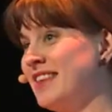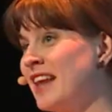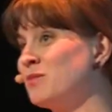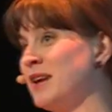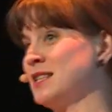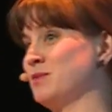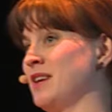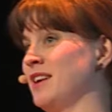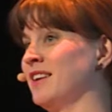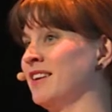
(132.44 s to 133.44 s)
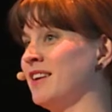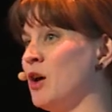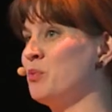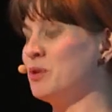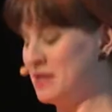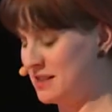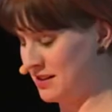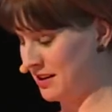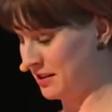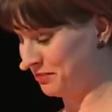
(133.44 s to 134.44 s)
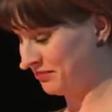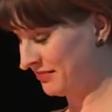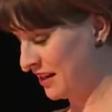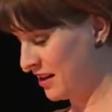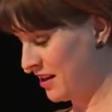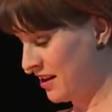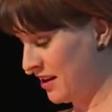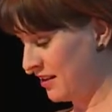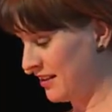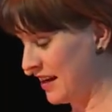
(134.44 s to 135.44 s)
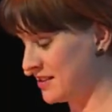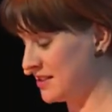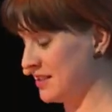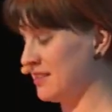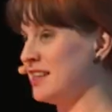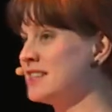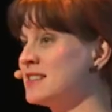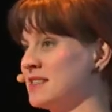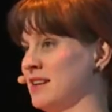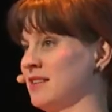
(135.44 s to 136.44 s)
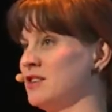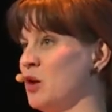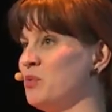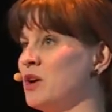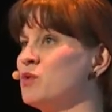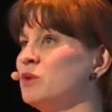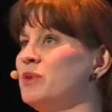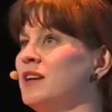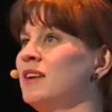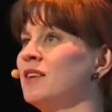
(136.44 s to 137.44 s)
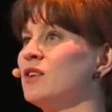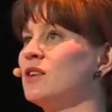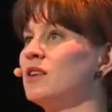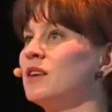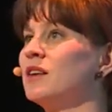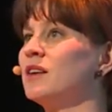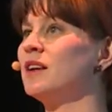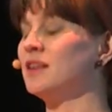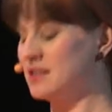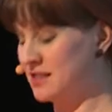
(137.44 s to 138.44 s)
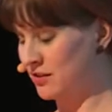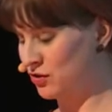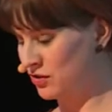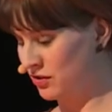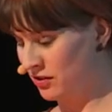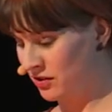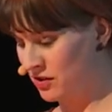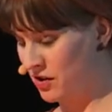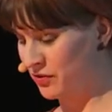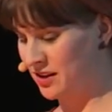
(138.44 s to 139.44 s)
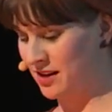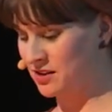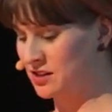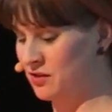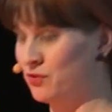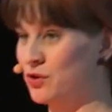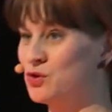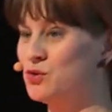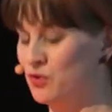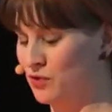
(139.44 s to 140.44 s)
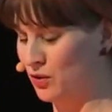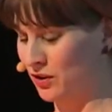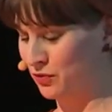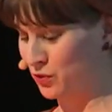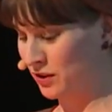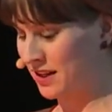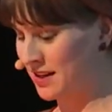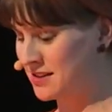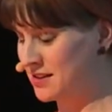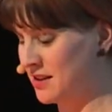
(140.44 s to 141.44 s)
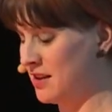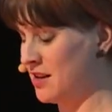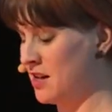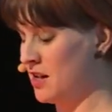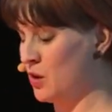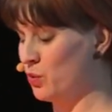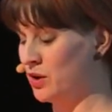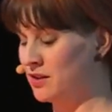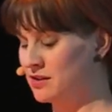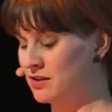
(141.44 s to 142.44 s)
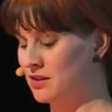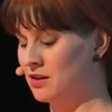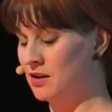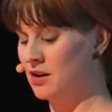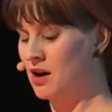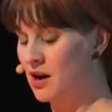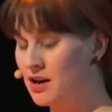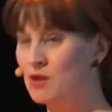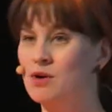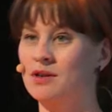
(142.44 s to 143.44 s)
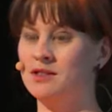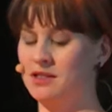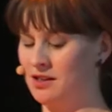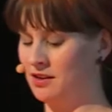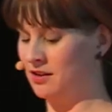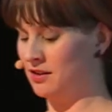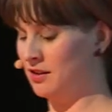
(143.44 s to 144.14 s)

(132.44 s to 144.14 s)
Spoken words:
That makes me optimistic that this topic will be in the center of attention for 2 full days with high quality